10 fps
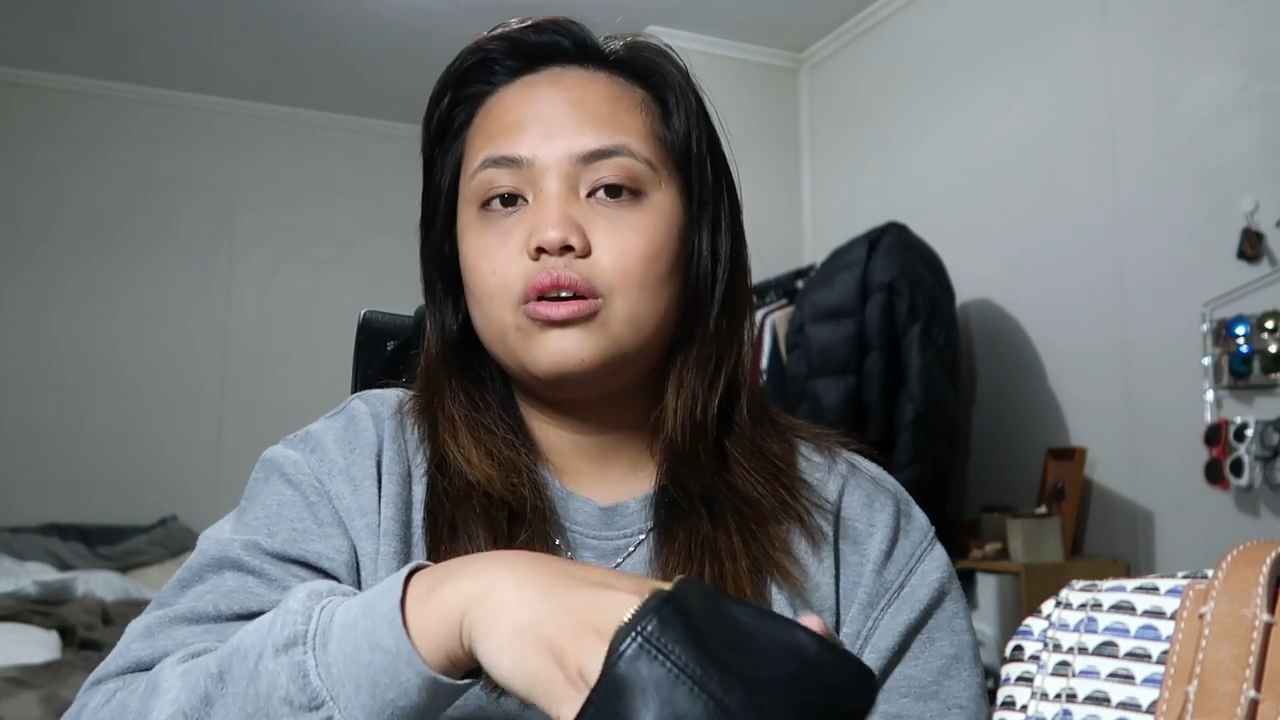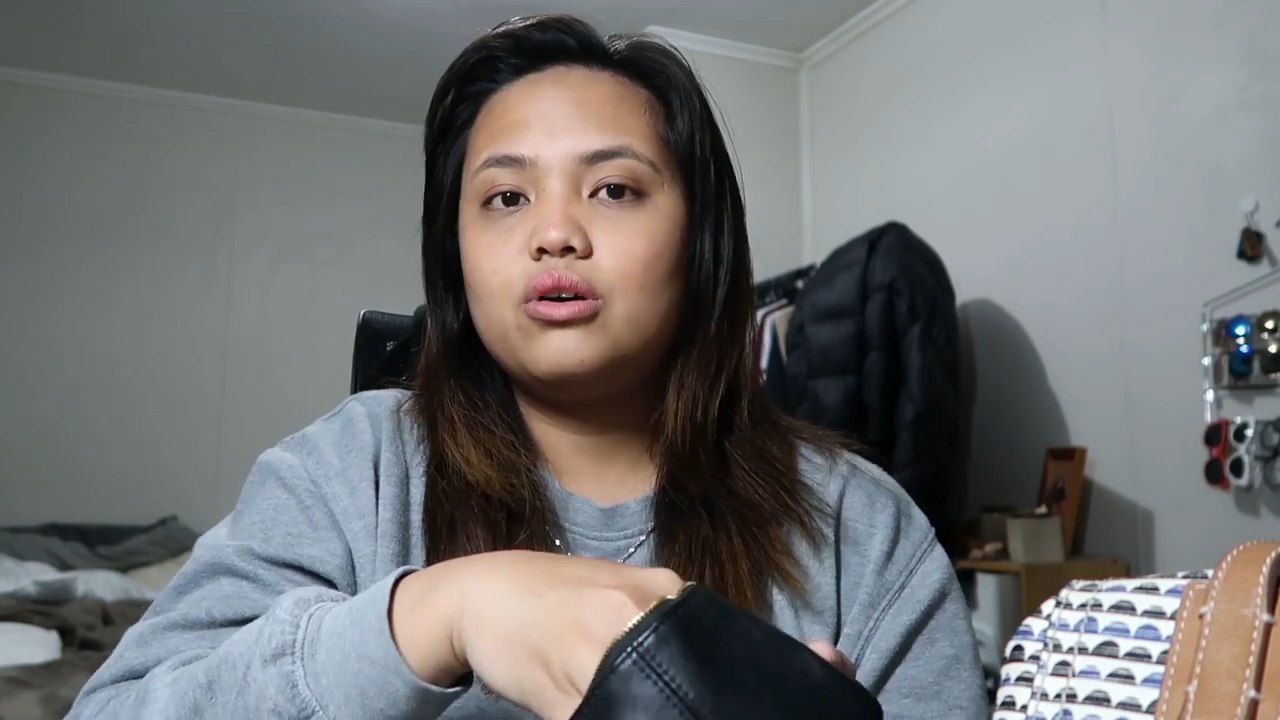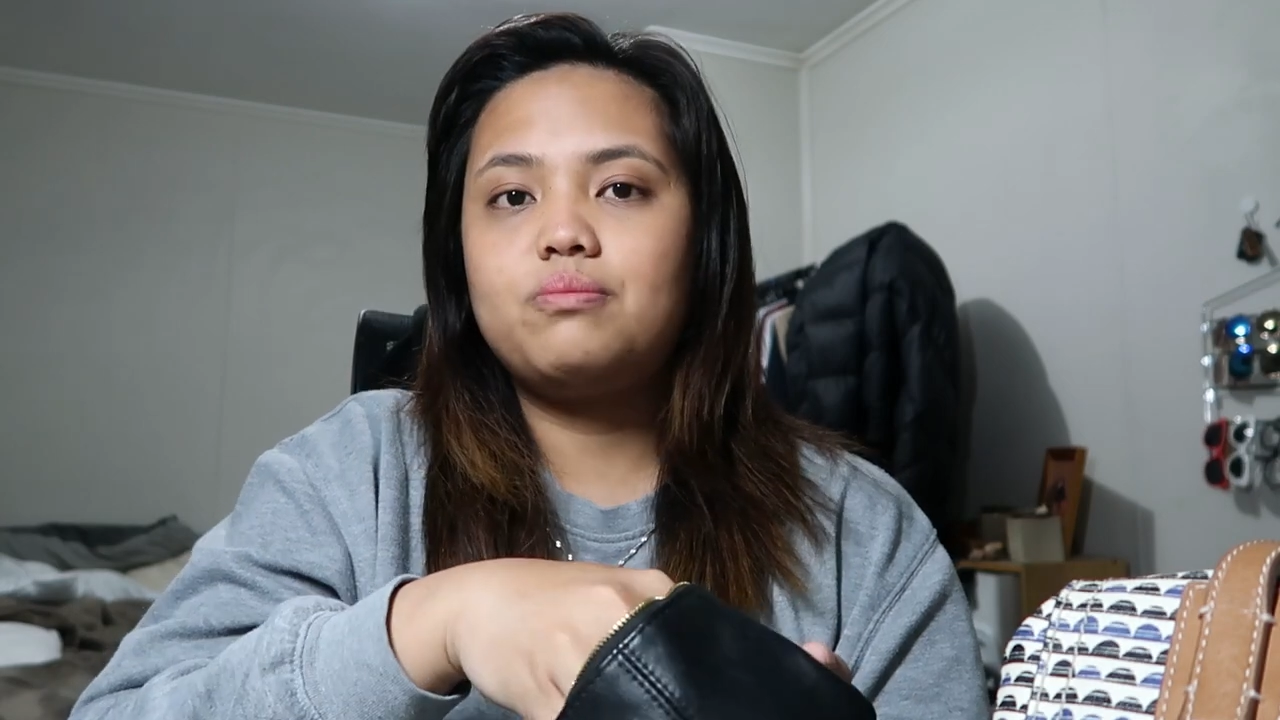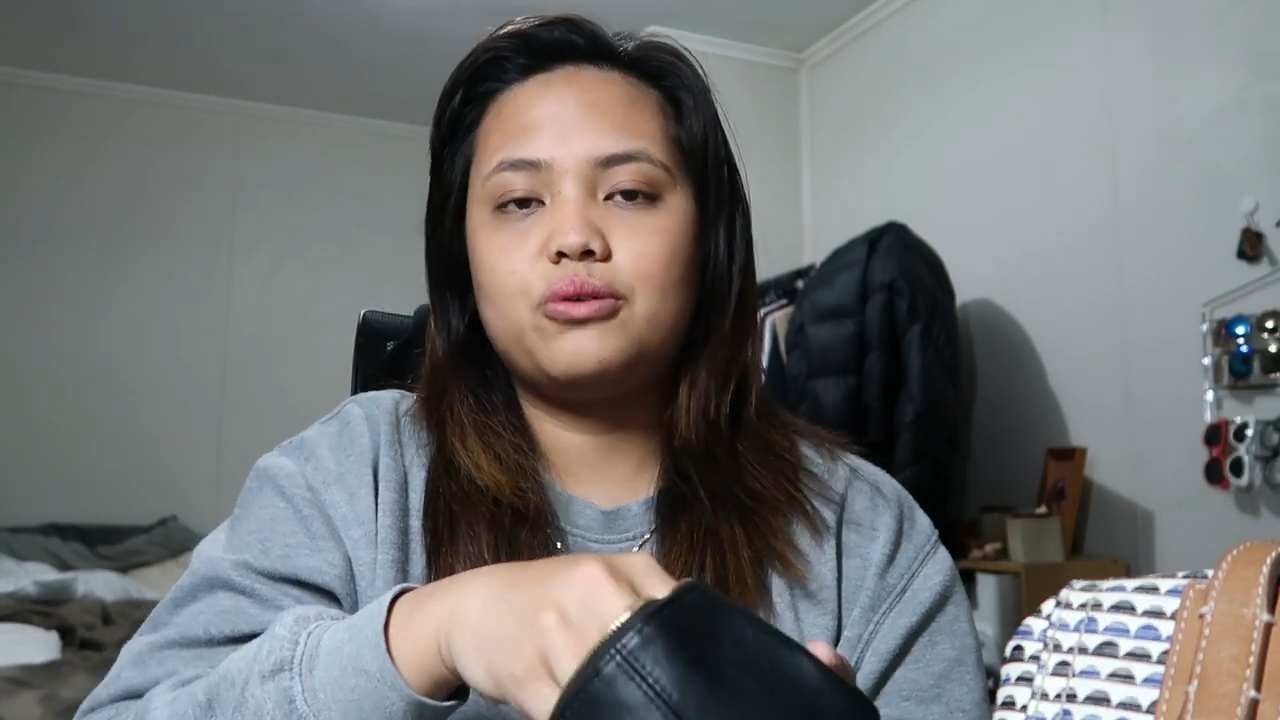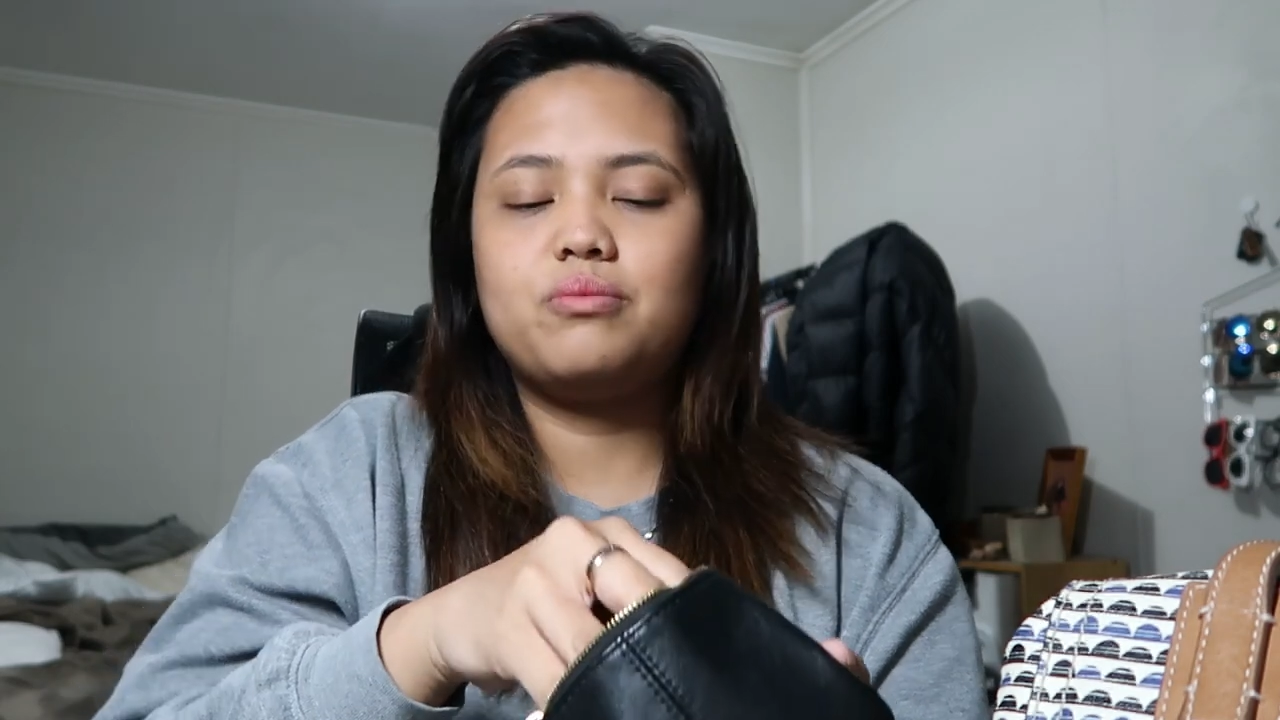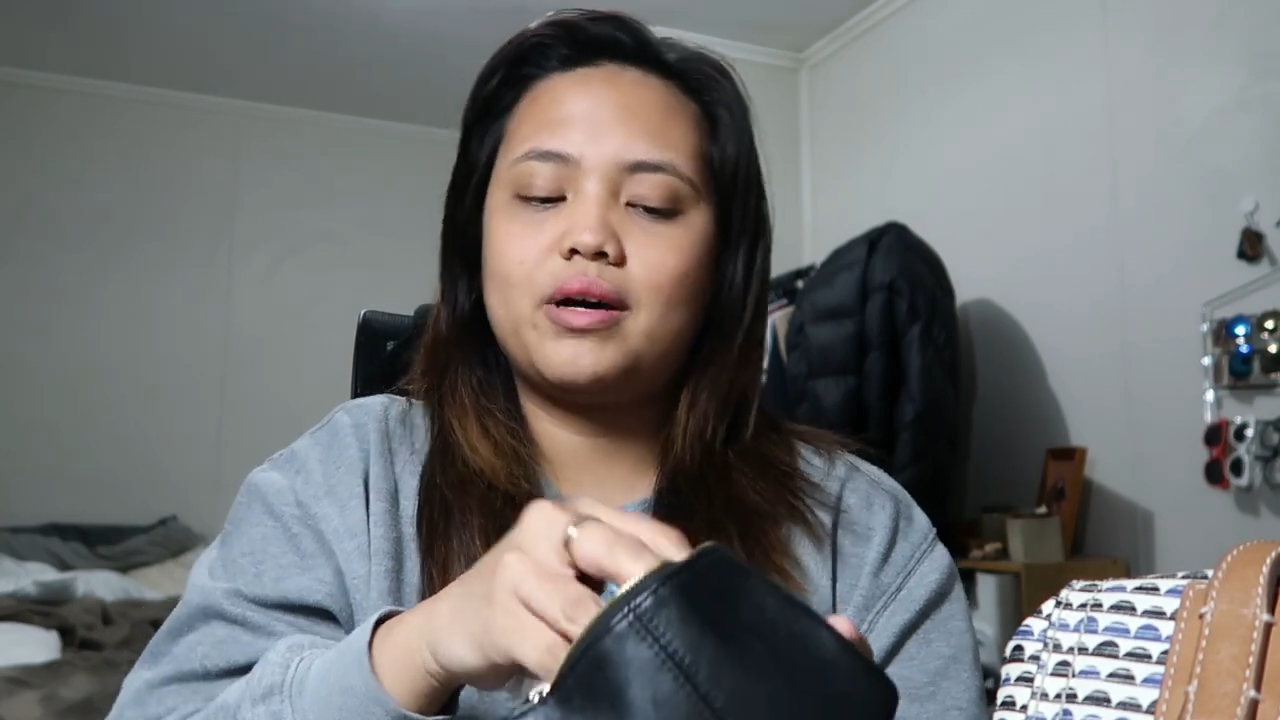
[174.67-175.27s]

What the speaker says: GoPro